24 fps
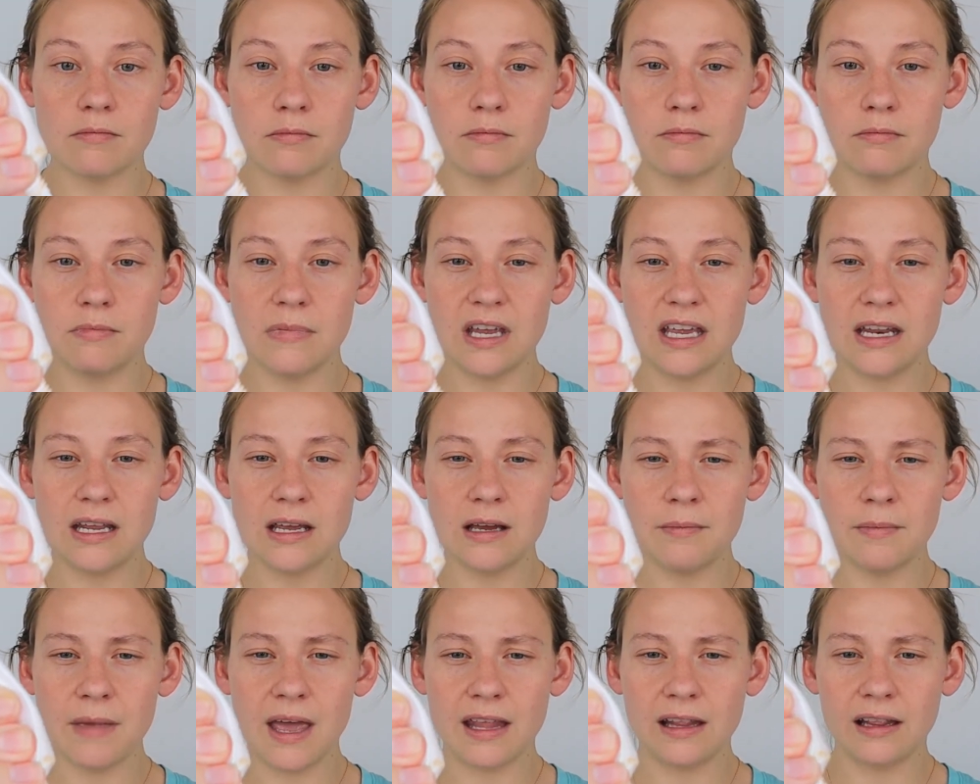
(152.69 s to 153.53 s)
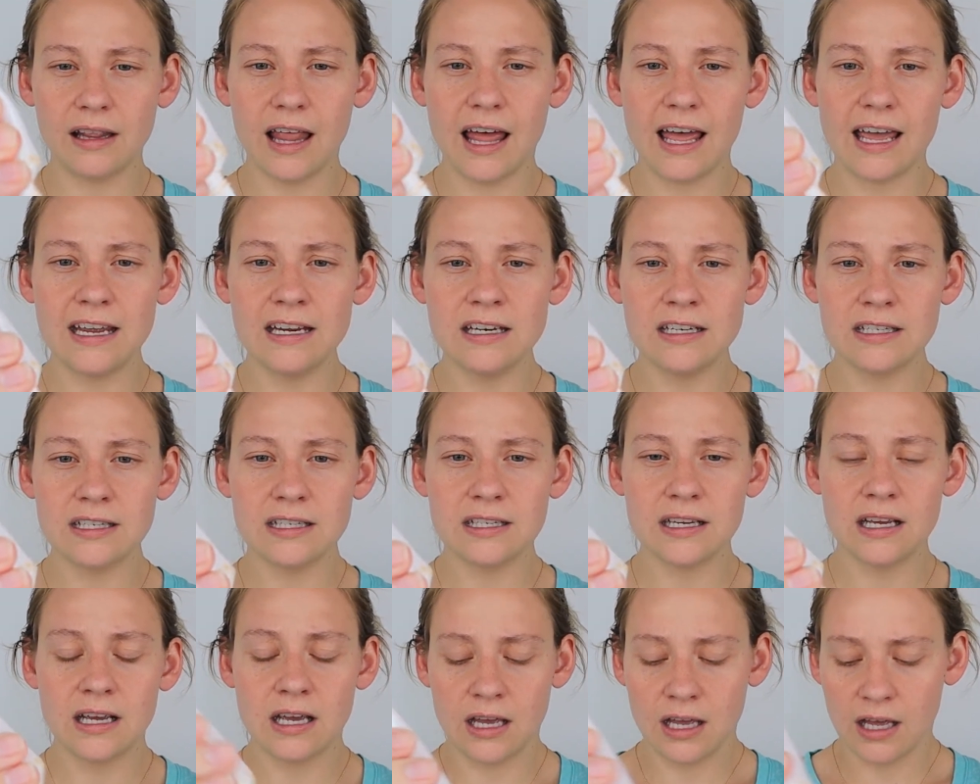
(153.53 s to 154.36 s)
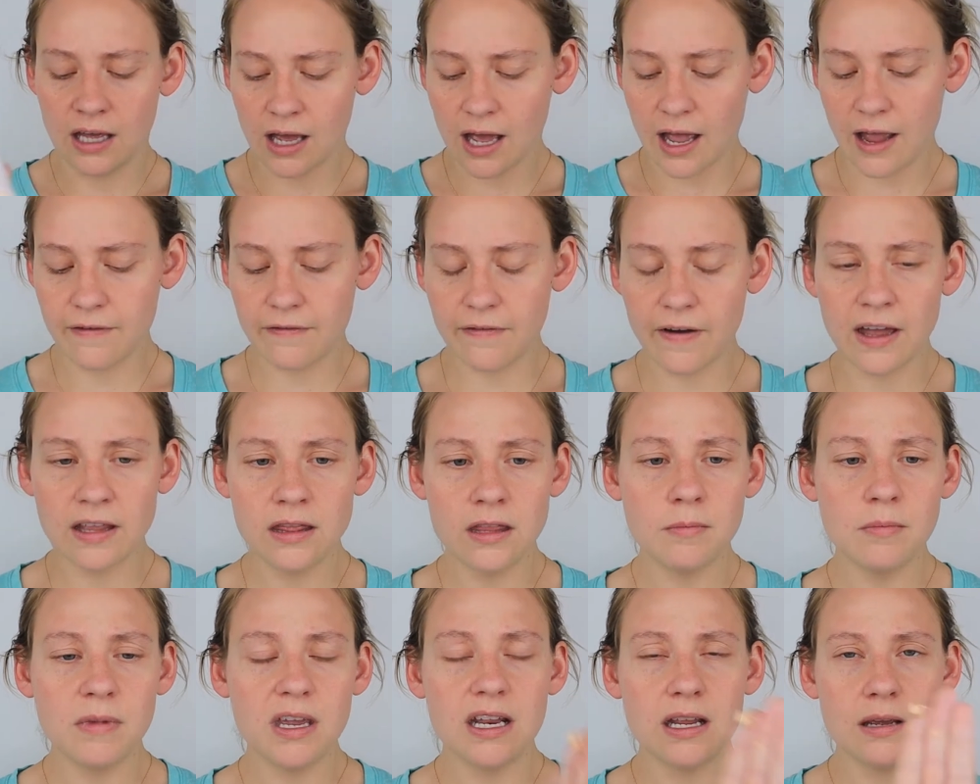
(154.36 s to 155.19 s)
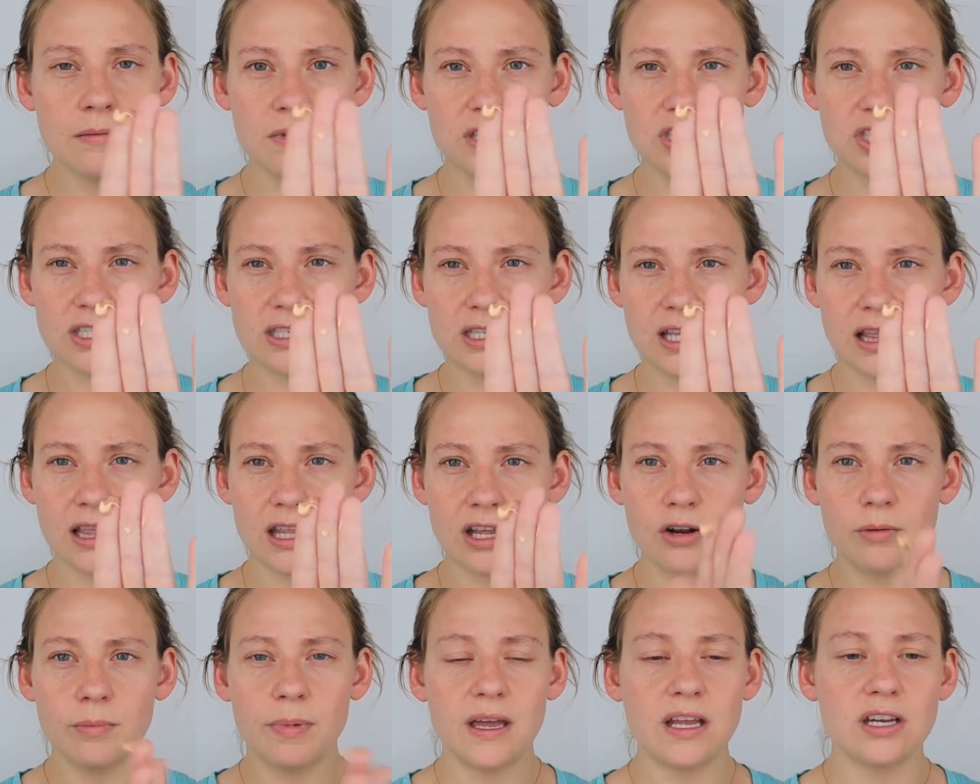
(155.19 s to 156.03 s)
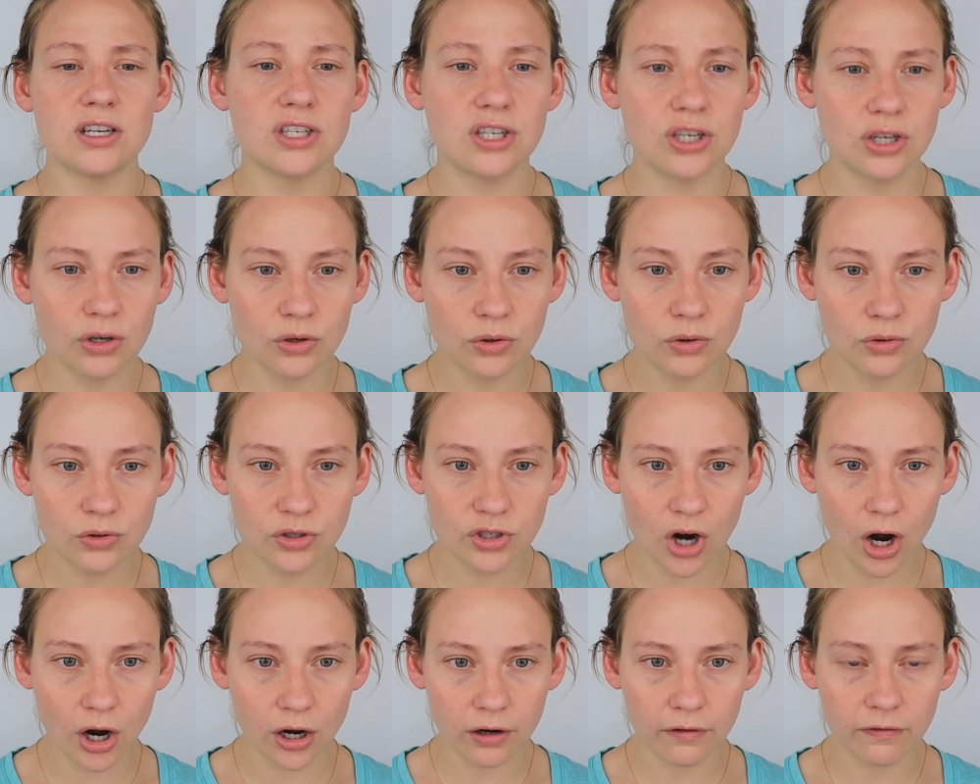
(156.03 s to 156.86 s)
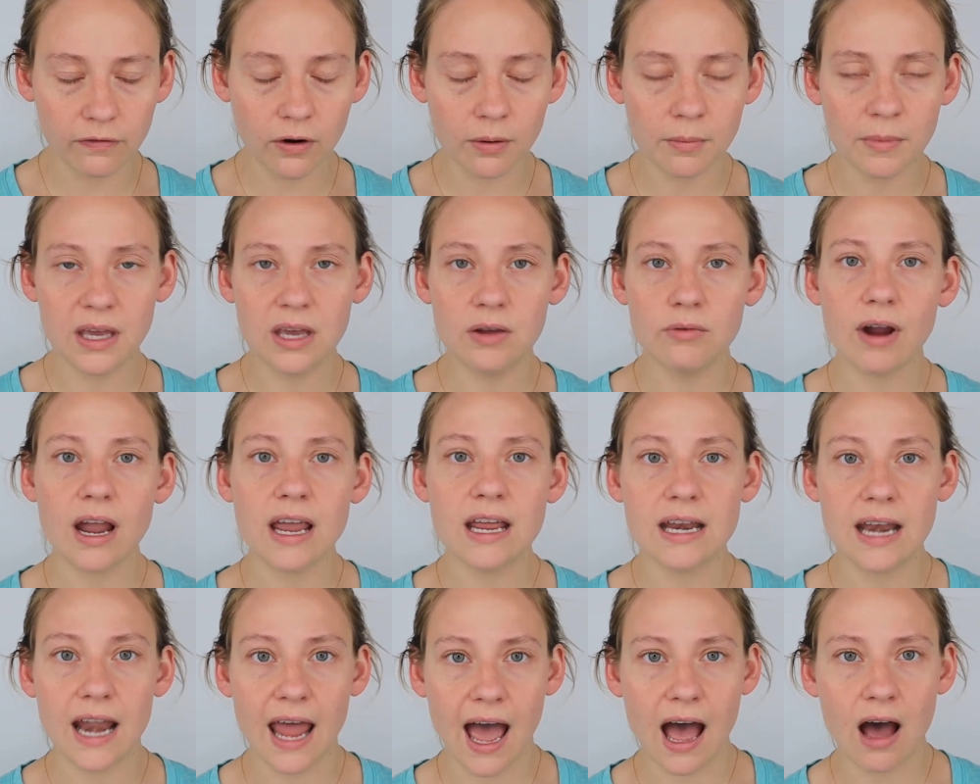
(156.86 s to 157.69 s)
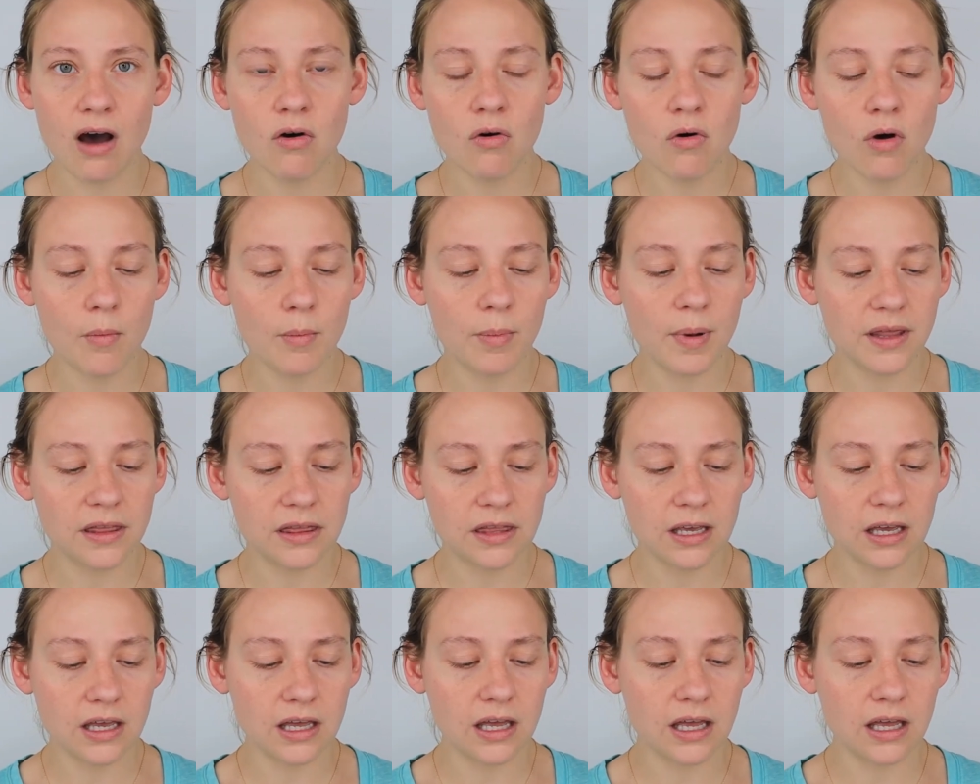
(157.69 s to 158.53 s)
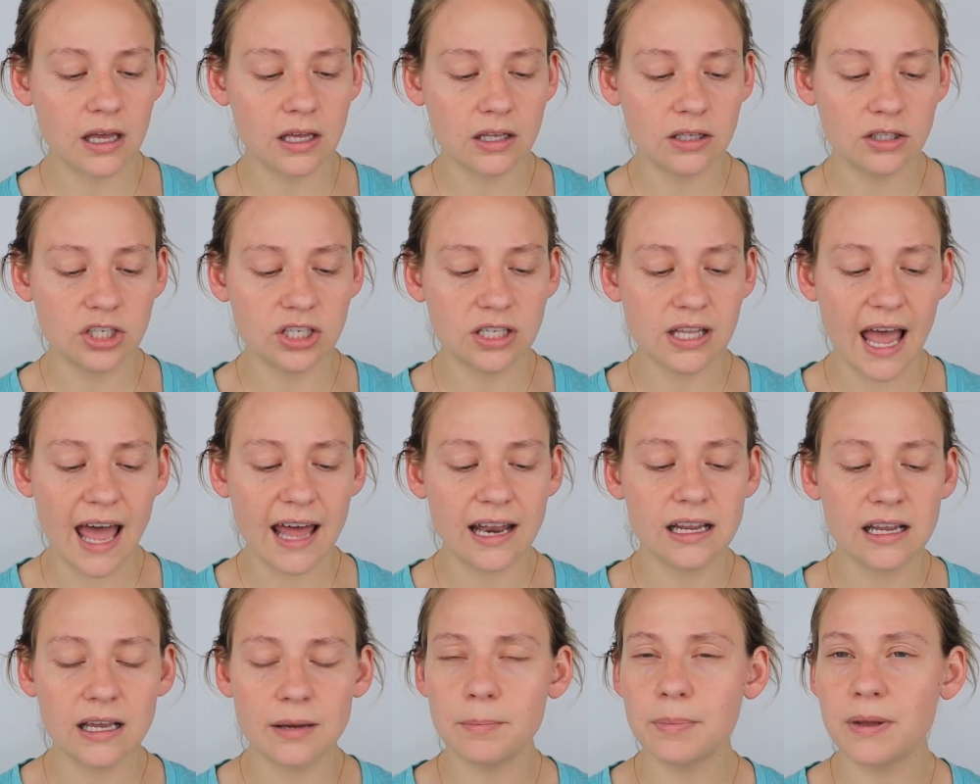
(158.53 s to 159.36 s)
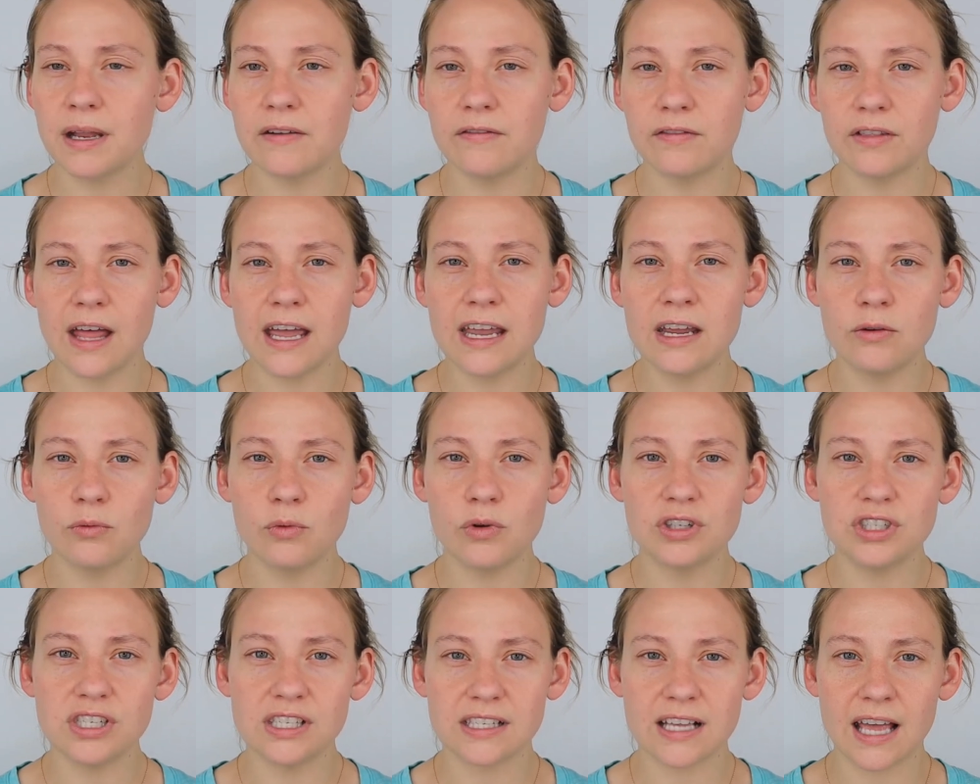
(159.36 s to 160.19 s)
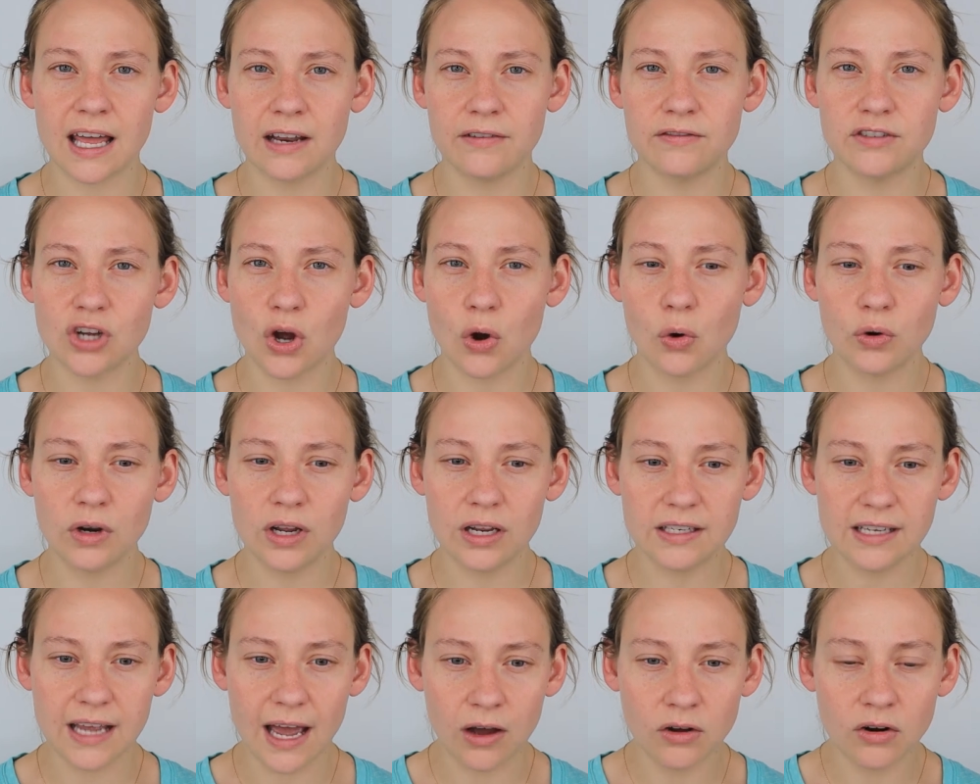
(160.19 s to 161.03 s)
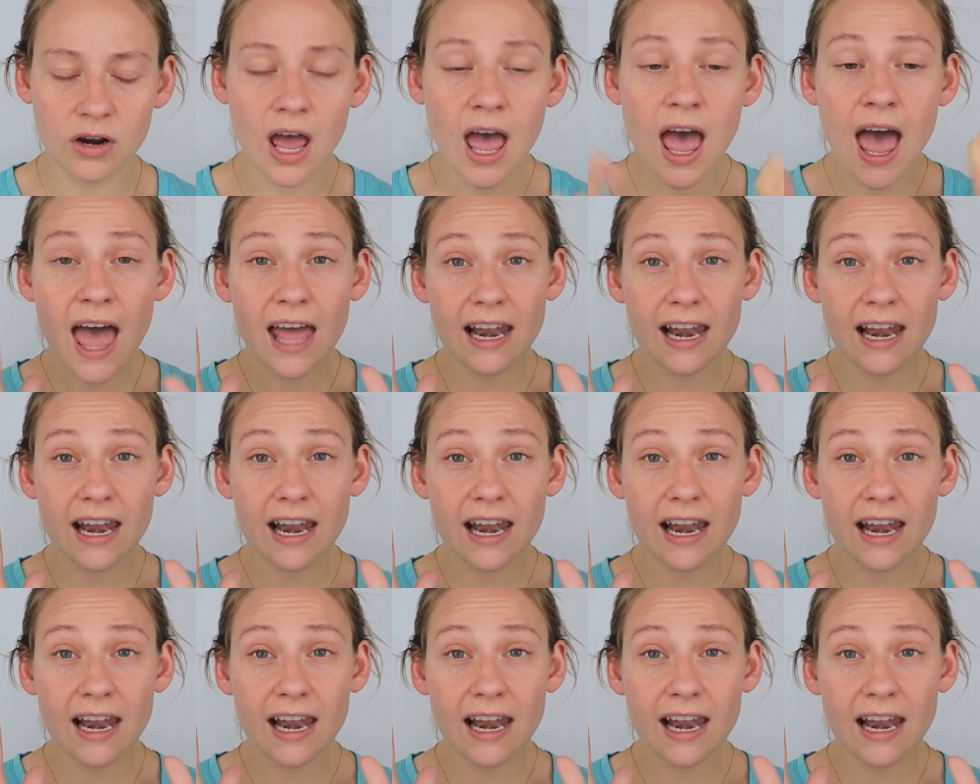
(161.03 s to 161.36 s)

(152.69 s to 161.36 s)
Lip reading: medium and light. I find the medium is just a little bit too dark for me right now, but just adding a bit of light will just kind of tone it down.